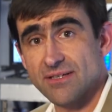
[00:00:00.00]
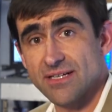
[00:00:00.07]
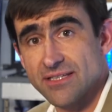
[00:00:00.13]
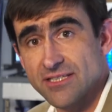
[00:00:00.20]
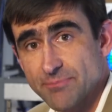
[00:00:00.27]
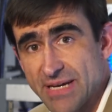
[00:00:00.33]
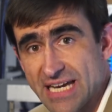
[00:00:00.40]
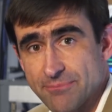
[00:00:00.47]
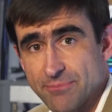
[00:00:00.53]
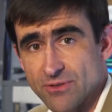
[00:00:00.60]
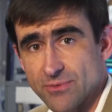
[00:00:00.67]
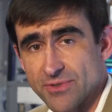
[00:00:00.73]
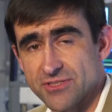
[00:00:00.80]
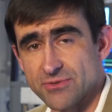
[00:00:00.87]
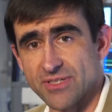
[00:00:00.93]
In this
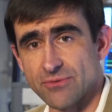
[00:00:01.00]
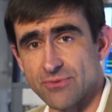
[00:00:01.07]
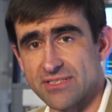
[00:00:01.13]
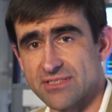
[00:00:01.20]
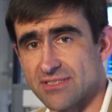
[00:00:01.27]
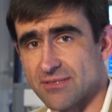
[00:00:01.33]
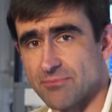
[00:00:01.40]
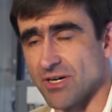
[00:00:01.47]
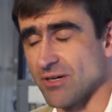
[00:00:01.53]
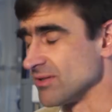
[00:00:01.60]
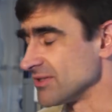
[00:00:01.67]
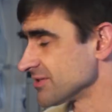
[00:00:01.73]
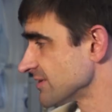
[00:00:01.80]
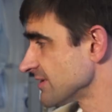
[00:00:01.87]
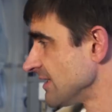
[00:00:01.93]
paper, which we recently
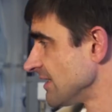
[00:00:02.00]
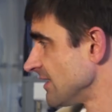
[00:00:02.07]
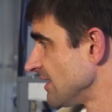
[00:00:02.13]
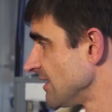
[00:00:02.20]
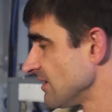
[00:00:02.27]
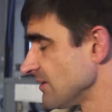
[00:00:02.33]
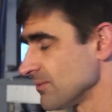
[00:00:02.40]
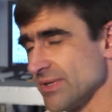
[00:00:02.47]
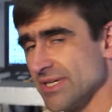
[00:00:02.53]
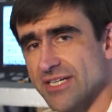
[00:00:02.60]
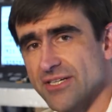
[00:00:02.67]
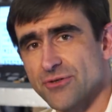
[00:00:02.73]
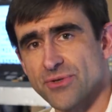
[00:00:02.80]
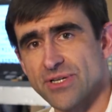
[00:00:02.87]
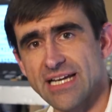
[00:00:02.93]
published, we
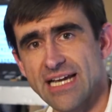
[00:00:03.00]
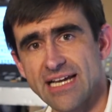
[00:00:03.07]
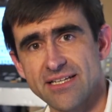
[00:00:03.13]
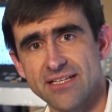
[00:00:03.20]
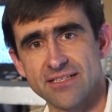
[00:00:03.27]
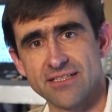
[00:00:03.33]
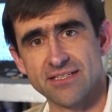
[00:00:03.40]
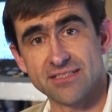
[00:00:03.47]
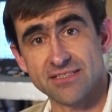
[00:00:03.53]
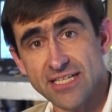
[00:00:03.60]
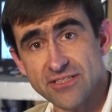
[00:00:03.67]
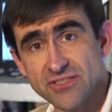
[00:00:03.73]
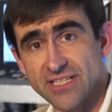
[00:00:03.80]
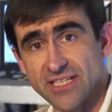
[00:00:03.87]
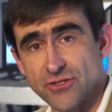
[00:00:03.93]
created
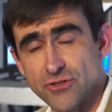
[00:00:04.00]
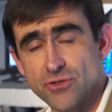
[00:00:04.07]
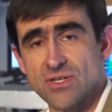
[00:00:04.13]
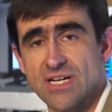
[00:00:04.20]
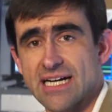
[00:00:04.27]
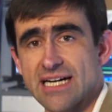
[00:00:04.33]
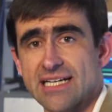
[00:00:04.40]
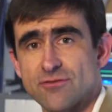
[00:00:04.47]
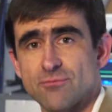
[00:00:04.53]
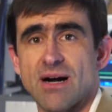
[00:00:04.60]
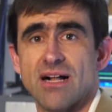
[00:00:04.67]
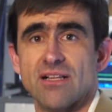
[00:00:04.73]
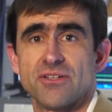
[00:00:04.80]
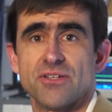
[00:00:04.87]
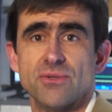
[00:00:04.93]
essentially a new kind of
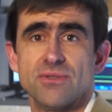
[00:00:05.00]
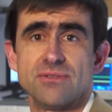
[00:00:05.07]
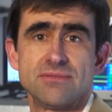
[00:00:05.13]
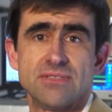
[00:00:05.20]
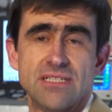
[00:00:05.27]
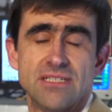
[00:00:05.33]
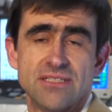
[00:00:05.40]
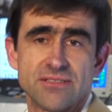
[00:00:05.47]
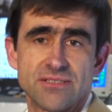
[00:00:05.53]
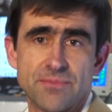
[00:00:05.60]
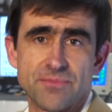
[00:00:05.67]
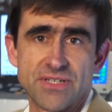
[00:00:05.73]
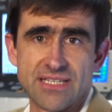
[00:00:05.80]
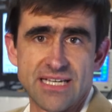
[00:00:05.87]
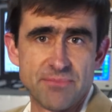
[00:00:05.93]
molecule,
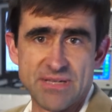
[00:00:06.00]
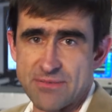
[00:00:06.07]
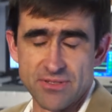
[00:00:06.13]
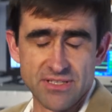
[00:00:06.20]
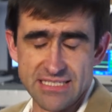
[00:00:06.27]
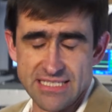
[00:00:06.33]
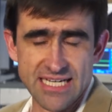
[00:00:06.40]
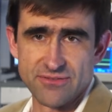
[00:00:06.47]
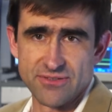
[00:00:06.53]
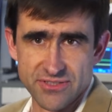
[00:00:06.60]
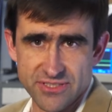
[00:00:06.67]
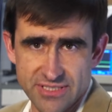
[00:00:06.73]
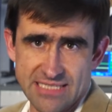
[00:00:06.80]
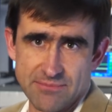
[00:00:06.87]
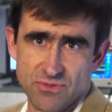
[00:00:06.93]
something that people had never
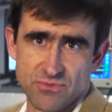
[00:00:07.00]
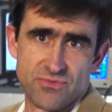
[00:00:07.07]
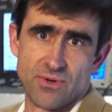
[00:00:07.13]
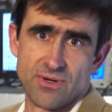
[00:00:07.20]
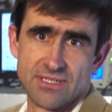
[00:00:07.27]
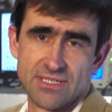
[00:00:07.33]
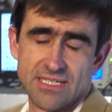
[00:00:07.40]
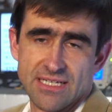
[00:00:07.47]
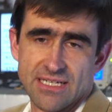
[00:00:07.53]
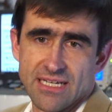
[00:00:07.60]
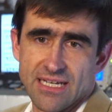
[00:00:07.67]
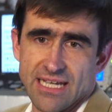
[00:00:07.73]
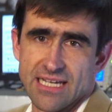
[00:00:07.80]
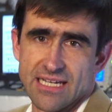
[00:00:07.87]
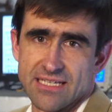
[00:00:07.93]
seen before.
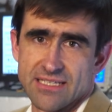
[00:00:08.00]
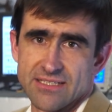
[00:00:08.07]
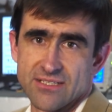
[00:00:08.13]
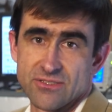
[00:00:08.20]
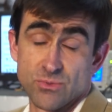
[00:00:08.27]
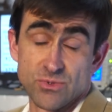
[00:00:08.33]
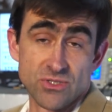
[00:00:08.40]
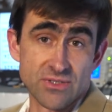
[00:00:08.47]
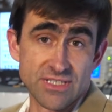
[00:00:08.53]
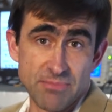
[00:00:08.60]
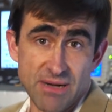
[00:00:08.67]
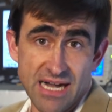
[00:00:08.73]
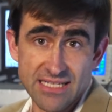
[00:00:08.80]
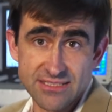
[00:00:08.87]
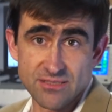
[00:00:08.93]
And it was only
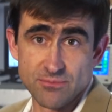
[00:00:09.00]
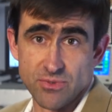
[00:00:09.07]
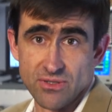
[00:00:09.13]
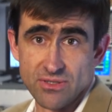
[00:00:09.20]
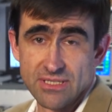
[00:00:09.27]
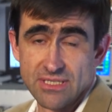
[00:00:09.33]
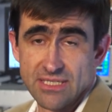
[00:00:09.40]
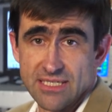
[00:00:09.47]
possible